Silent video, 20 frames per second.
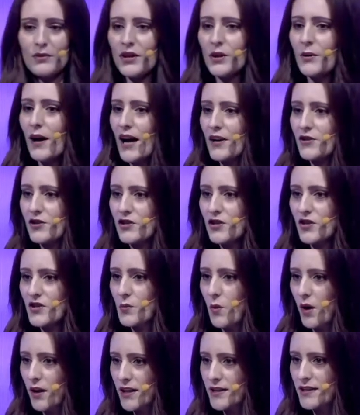but you actually
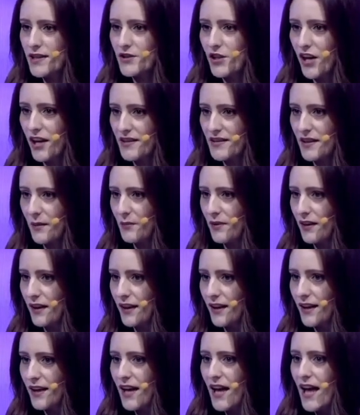just wanted to check
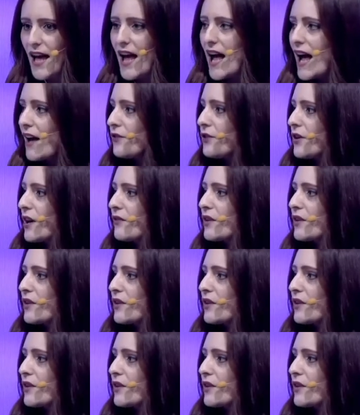something. Have you